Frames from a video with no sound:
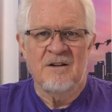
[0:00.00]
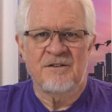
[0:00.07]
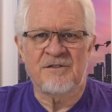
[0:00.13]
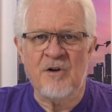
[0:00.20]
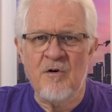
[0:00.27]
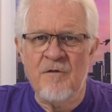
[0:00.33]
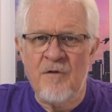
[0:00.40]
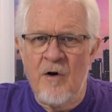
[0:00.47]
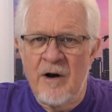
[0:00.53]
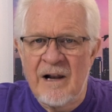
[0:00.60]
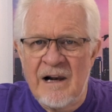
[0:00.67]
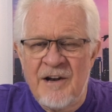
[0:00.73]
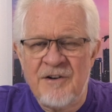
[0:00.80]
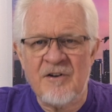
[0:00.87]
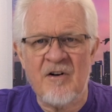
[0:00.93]
So
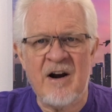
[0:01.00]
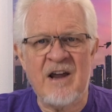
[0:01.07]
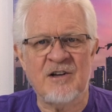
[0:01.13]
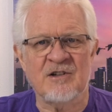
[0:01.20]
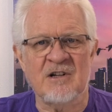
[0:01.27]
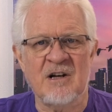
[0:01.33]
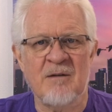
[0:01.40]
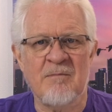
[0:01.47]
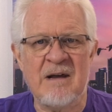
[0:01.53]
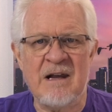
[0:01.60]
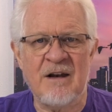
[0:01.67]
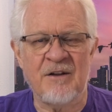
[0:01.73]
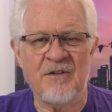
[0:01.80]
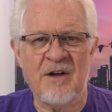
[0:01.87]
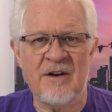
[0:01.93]
vertical integration
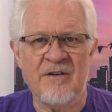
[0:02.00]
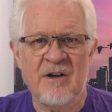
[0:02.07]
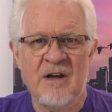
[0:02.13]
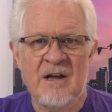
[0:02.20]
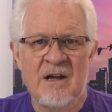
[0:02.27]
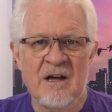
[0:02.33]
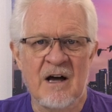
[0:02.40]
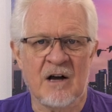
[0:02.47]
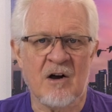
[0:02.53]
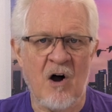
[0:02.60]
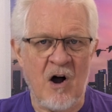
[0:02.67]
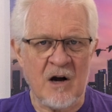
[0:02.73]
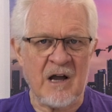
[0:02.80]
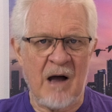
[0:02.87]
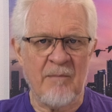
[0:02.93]
means that a
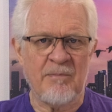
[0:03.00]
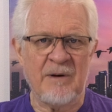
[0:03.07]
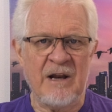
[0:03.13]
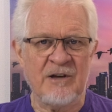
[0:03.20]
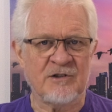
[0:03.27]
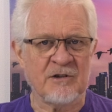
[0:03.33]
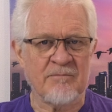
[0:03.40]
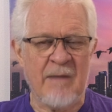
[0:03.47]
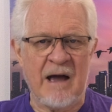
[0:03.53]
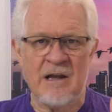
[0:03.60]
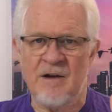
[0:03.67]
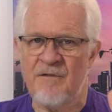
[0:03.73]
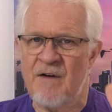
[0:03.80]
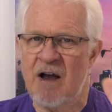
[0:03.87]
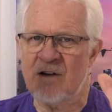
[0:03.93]
car company should
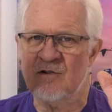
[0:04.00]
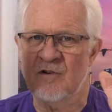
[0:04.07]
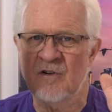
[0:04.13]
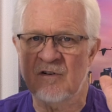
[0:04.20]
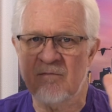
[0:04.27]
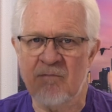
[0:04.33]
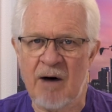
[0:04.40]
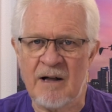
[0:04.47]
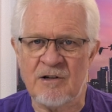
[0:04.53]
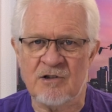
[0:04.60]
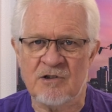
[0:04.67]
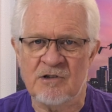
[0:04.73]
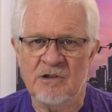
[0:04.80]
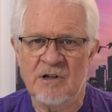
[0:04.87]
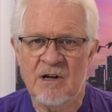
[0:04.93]
manufacture as
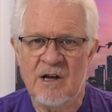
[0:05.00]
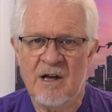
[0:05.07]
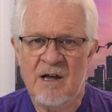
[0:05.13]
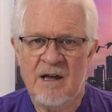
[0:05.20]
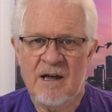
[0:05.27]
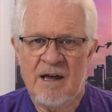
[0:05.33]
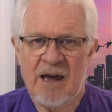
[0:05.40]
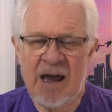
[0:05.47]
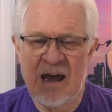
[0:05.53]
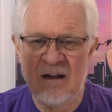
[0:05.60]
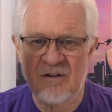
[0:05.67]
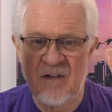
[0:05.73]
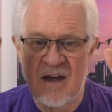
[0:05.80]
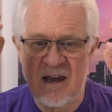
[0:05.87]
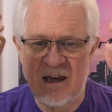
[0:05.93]
much as
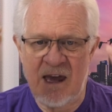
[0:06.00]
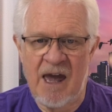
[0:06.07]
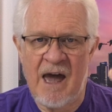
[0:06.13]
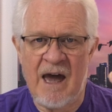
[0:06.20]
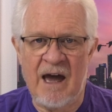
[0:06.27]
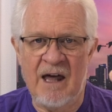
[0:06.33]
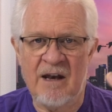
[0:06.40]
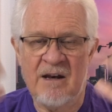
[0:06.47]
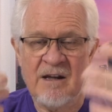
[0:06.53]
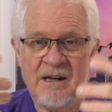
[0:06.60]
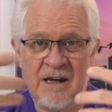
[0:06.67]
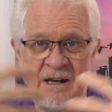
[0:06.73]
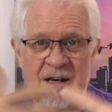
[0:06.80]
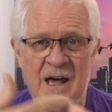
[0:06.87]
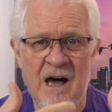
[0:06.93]
they can
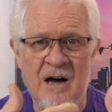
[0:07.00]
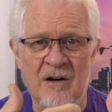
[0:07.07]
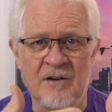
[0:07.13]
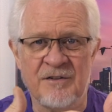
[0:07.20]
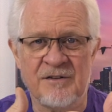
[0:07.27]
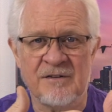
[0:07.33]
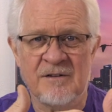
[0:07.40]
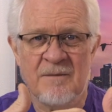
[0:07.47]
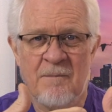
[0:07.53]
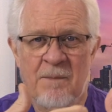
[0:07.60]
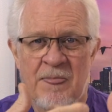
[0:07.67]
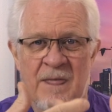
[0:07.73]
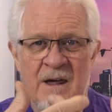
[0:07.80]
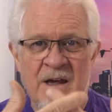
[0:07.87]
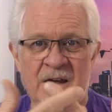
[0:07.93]
in-house,
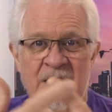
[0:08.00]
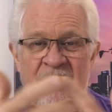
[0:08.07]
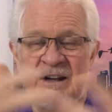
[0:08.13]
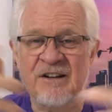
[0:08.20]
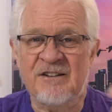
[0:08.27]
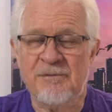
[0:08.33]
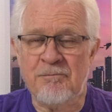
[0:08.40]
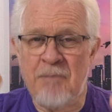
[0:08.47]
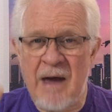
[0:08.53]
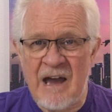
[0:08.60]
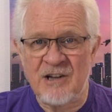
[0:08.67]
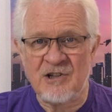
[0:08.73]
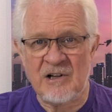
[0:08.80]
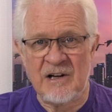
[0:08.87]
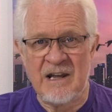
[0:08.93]

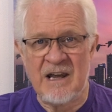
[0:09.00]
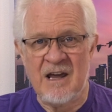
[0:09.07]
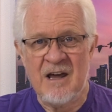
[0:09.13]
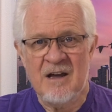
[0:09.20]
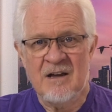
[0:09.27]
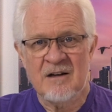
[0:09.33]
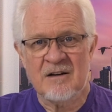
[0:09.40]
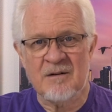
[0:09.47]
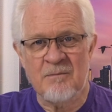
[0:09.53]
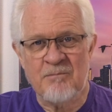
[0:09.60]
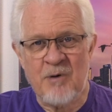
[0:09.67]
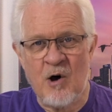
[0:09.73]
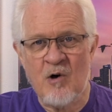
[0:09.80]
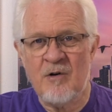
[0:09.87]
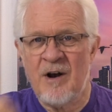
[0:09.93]
especially
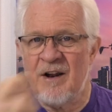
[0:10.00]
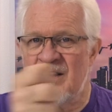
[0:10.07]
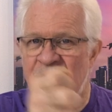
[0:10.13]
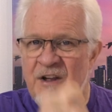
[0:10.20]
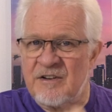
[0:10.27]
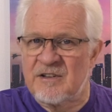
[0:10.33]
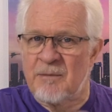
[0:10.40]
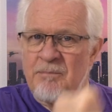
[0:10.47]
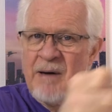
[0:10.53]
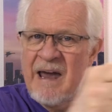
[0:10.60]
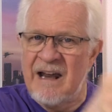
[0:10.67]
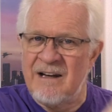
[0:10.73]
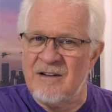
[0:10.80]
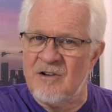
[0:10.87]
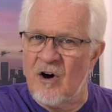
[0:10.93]
components that
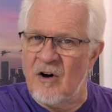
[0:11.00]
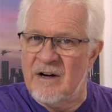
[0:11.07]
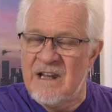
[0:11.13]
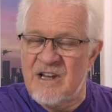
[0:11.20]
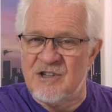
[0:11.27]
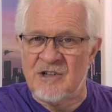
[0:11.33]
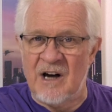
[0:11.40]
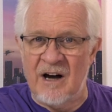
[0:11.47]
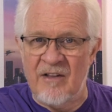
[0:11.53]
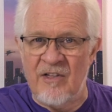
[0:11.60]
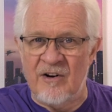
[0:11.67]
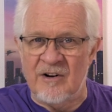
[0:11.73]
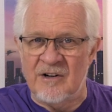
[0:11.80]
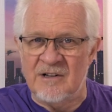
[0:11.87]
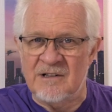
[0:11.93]
depend on each
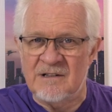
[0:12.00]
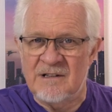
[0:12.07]
other.